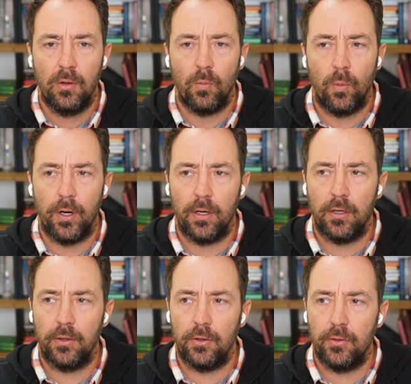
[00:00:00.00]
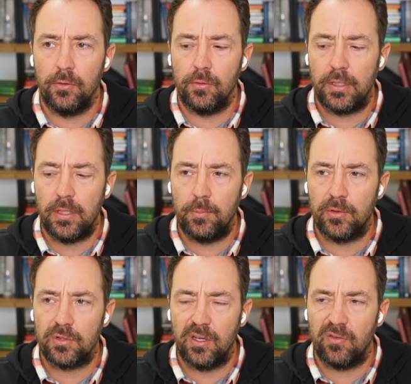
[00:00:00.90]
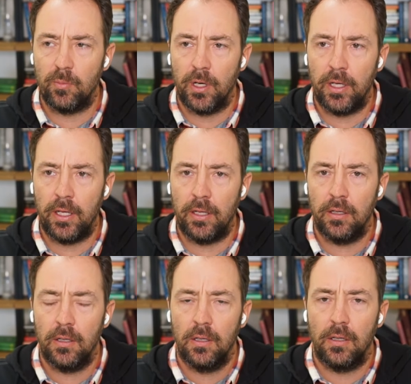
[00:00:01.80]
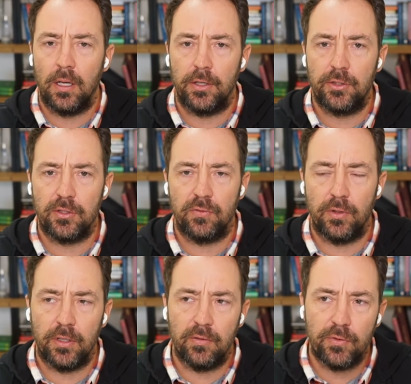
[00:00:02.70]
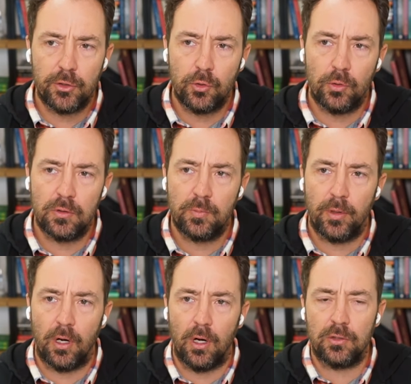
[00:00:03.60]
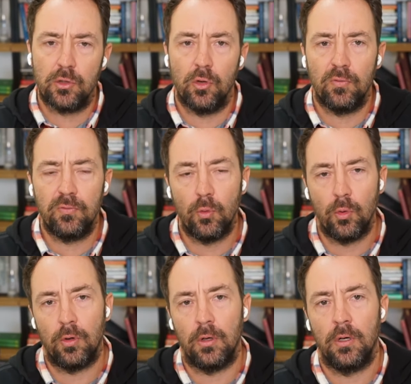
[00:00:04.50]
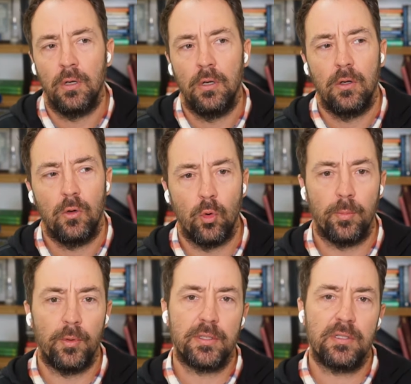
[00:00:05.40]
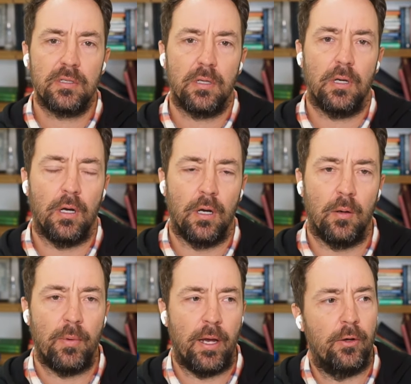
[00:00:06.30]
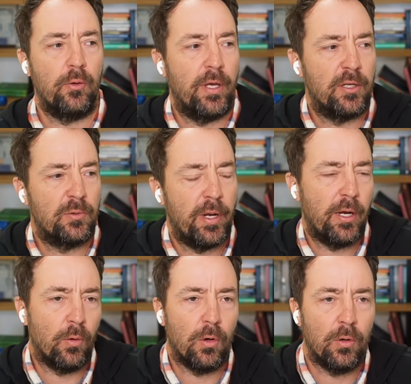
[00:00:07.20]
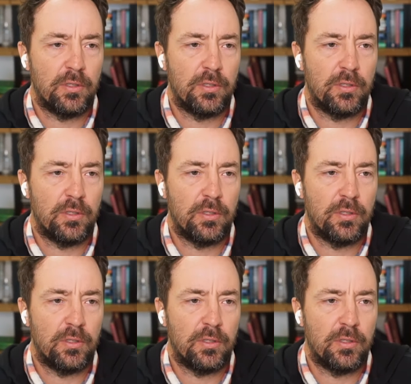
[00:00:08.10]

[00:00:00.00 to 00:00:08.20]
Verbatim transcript: where you keep your safe money, not just for individuals, but also for corporates, how you manage payroll.